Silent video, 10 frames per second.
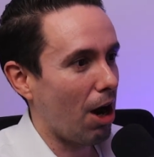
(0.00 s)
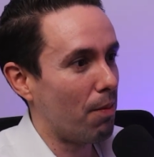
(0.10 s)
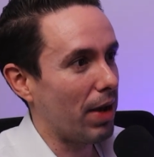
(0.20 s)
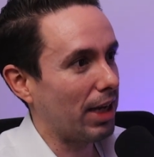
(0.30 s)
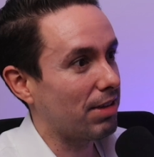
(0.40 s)

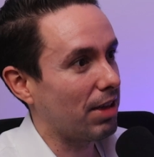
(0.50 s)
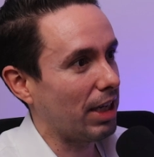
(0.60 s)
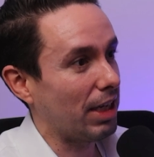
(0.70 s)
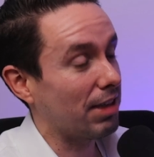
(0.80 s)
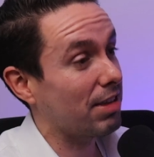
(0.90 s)
is
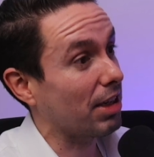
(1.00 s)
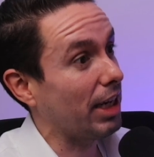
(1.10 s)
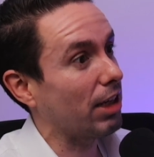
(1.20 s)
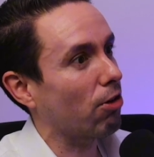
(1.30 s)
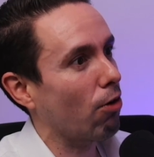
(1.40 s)
the
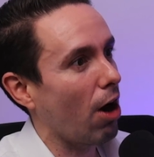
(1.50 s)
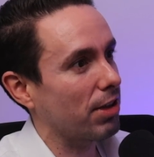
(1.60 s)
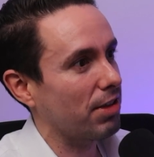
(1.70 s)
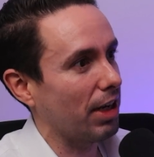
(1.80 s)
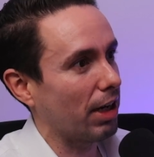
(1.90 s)
Seguin
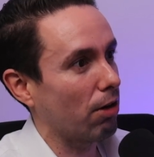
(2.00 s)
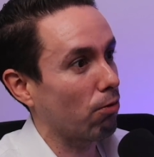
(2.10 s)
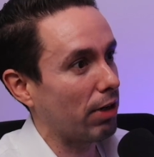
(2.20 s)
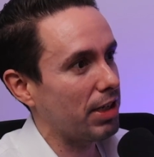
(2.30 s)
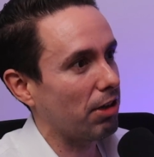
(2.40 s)
Crossing
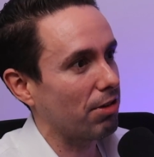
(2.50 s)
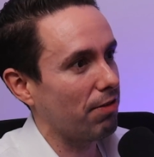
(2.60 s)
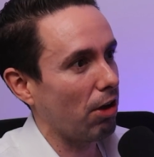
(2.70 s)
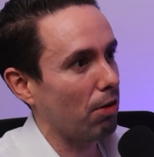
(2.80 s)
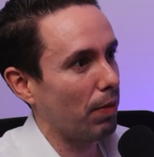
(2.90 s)
retail
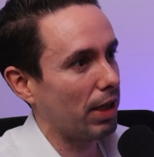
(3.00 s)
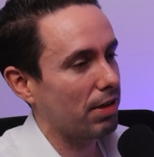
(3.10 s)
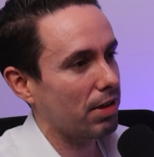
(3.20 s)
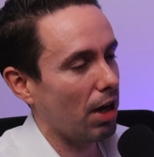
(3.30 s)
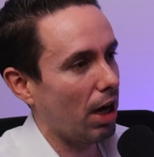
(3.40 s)

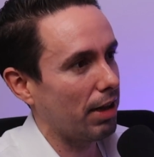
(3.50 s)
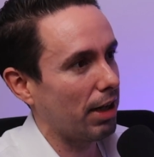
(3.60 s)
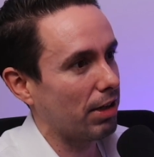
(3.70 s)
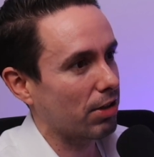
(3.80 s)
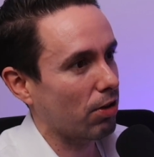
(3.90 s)
development
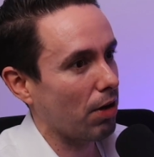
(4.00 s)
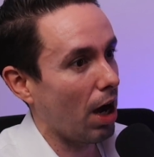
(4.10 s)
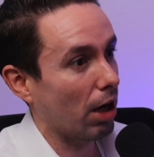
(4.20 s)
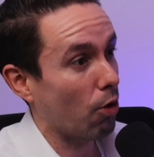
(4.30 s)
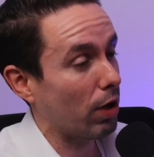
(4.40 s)
that is
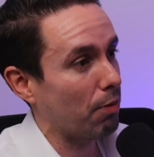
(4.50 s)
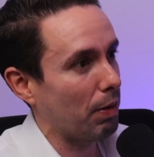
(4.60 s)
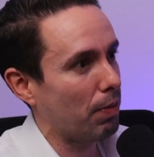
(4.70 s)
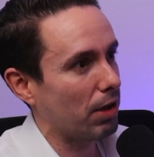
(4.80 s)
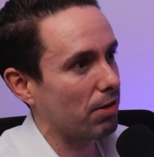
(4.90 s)
going to be
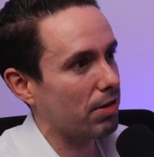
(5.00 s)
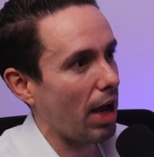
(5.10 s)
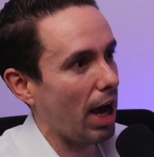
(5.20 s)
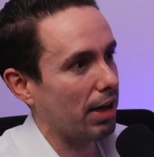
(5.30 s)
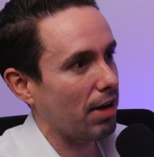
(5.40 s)
built
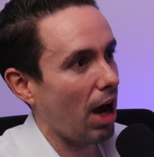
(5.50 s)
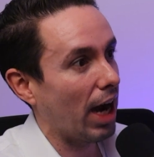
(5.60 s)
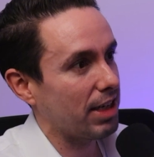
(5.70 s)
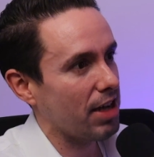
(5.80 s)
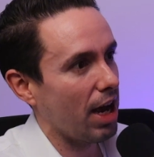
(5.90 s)
at
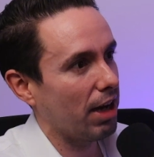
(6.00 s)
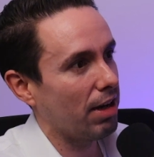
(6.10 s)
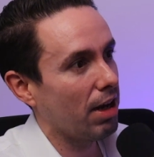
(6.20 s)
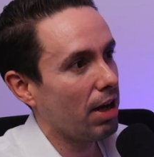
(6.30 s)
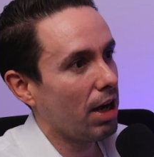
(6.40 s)

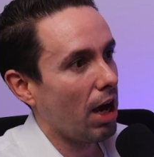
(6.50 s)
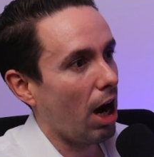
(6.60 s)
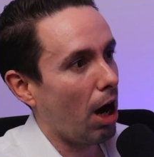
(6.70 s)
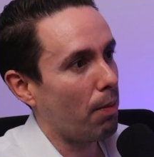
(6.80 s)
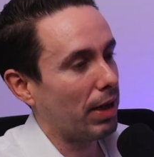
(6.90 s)
I-10
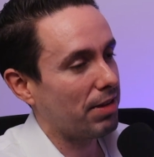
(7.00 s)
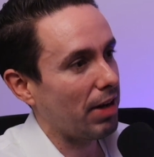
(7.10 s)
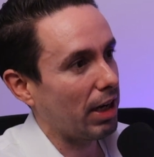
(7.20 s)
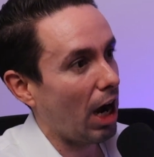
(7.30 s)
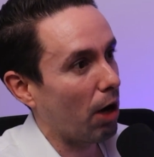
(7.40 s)
and
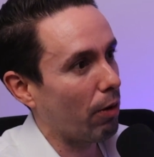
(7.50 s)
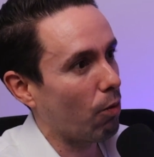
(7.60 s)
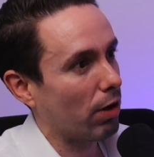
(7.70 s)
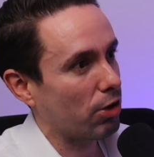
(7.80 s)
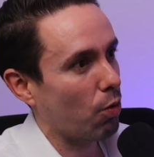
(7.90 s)
State Highway
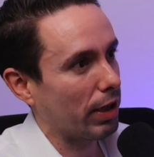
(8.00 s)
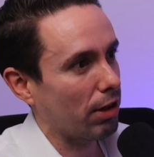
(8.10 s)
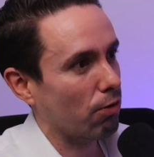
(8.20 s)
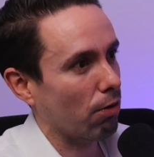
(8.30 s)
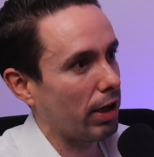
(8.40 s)

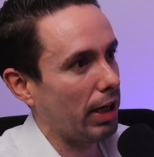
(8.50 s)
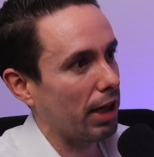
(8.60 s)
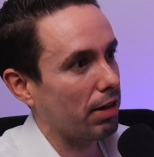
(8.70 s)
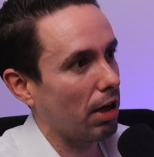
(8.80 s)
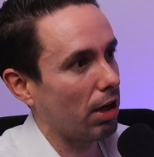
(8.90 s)
123
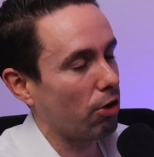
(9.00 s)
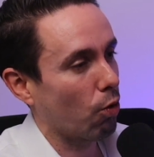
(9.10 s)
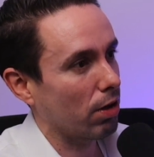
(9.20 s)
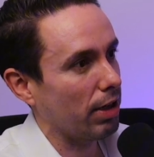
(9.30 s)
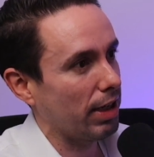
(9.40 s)
at the
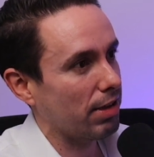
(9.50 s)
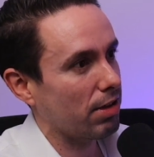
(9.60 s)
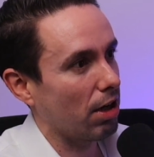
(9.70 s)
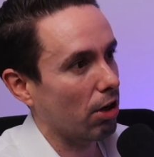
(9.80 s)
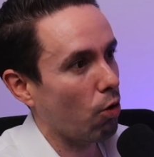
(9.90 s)

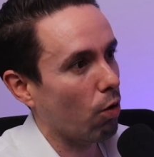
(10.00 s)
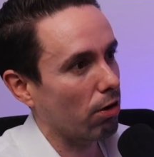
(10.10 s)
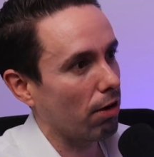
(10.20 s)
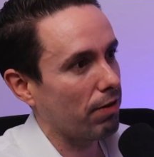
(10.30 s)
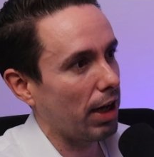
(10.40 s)
northeast
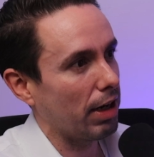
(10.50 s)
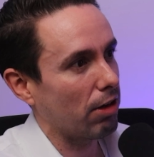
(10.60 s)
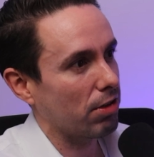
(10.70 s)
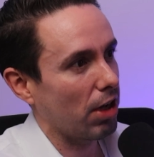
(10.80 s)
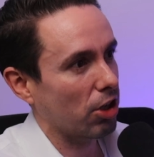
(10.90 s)
corner of that
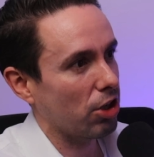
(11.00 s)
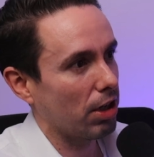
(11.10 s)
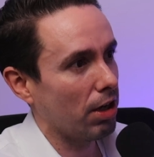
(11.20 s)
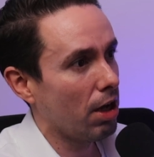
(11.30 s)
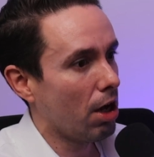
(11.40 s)

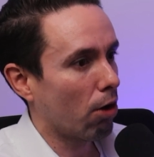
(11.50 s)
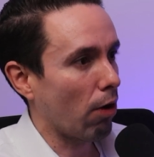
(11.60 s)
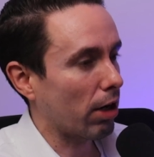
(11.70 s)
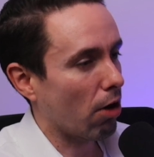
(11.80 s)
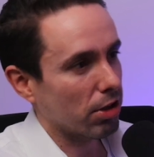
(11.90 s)
intersection,
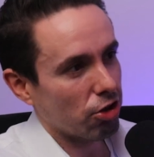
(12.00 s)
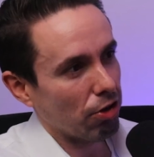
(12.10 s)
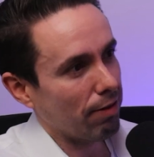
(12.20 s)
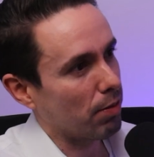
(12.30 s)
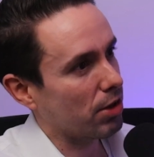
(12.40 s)
right across the
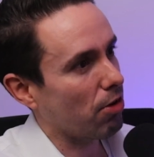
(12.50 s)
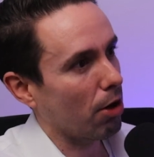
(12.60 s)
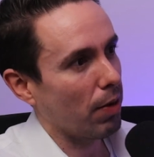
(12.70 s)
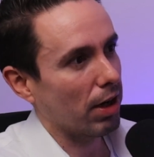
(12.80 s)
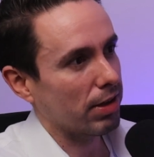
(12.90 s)
street from the
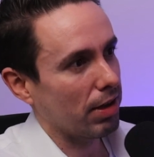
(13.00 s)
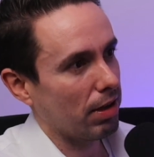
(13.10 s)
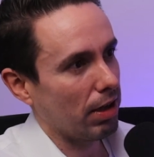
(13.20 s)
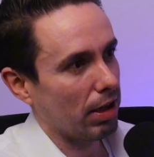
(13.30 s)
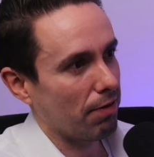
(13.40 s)
Starbucks
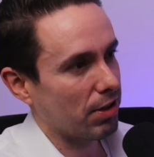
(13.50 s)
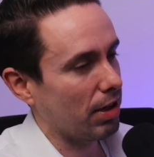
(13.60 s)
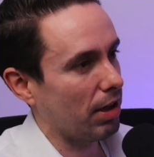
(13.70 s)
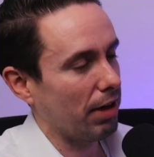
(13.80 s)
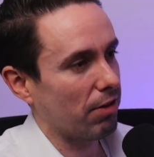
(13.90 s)
and in the
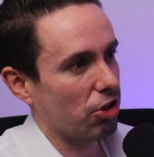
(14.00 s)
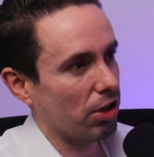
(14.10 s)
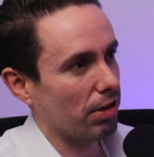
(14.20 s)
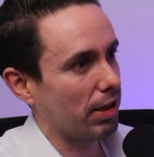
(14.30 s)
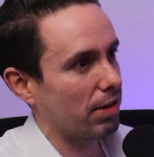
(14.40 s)
vicinity of the
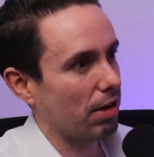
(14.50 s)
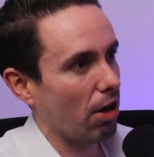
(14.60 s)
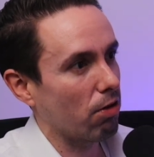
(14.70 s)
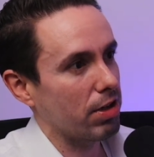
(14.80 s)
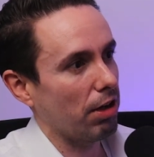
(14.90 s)
Chili's and the
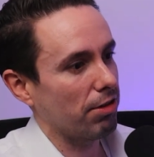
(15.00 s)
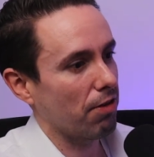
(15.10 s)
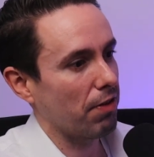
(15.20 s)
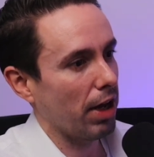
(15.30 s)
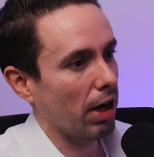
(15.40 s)
hotels
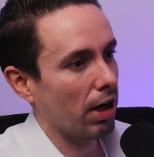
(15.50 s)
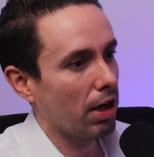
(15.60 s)
over there.